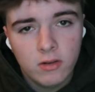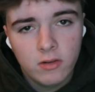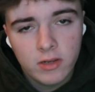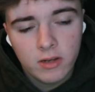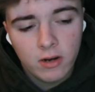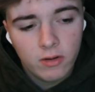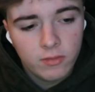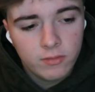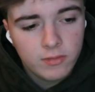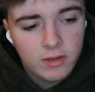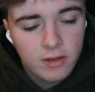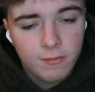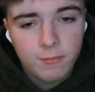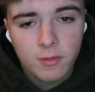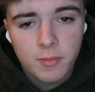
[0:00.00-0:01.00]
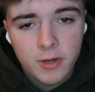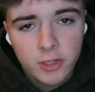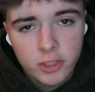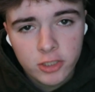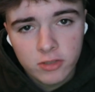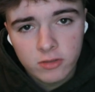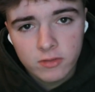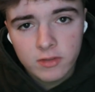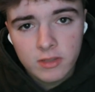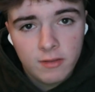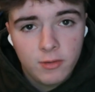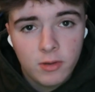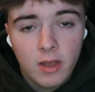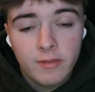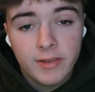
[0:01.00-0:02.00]
you know, informational. If
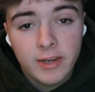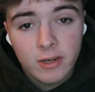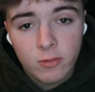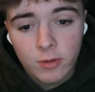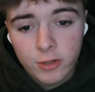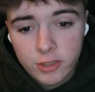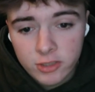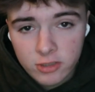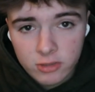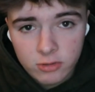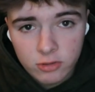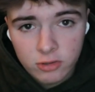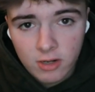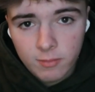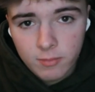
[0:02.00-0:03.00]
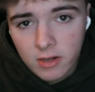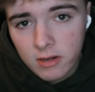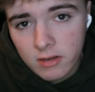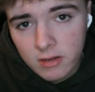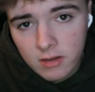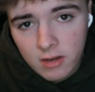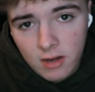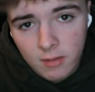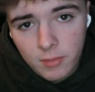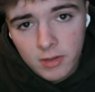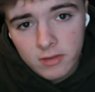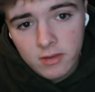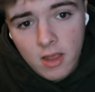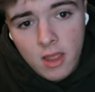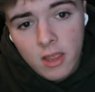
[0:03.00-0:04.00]
you have any questions, you can drop them down in the
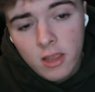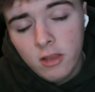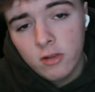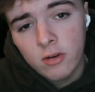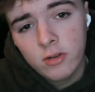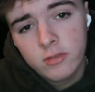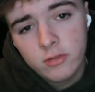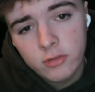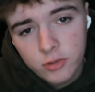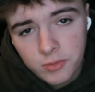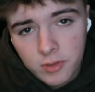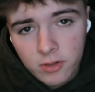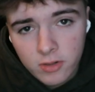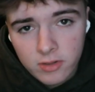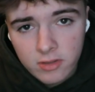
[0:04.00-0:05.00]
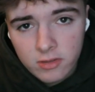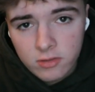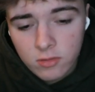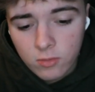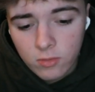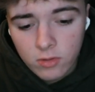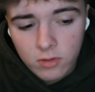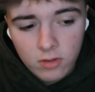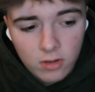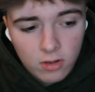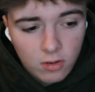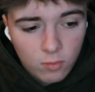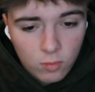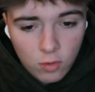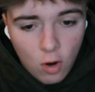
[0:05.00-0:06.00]
comments. You can also join our Discord.
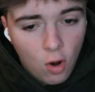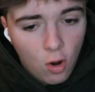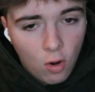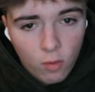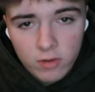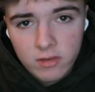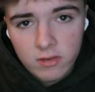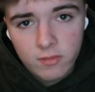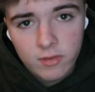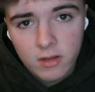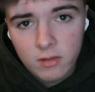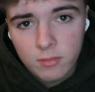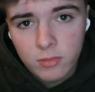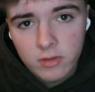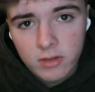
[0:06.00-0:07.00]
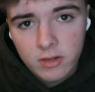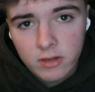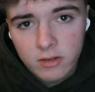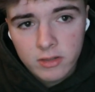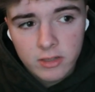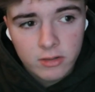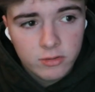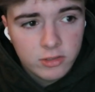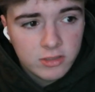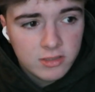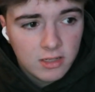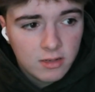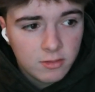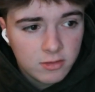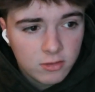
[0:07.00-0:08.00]
We're always available there. You know, just
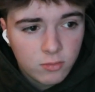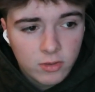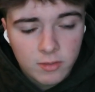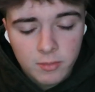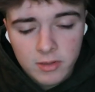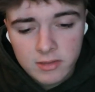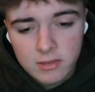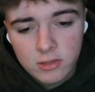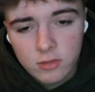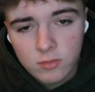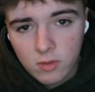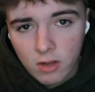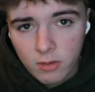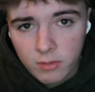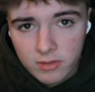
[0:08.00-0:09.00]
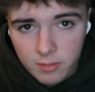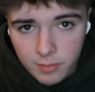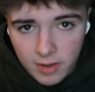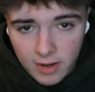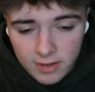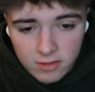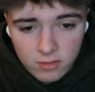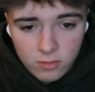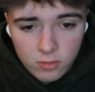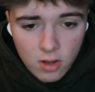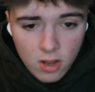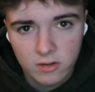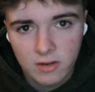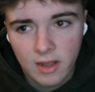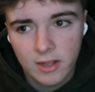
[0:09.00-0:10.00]
send us a quick message. We'll always get back to you.
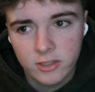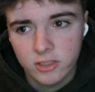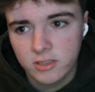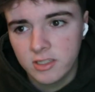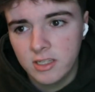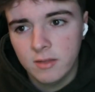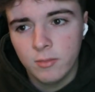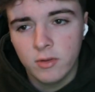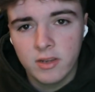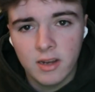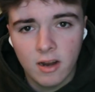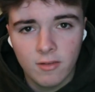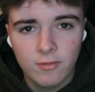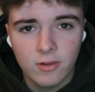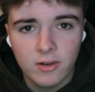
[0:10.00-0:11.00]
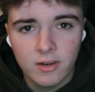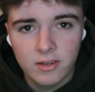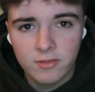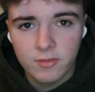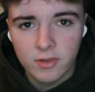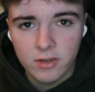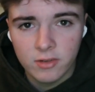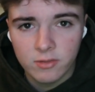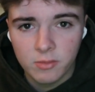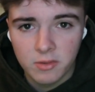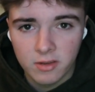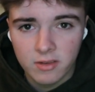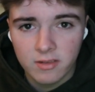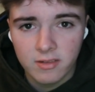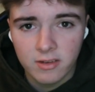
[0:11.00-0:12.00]
If not, just keep looking out for our next videos within
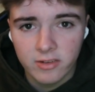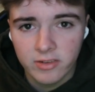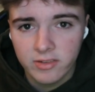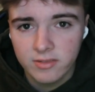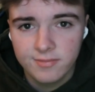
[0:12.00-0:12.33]
the series.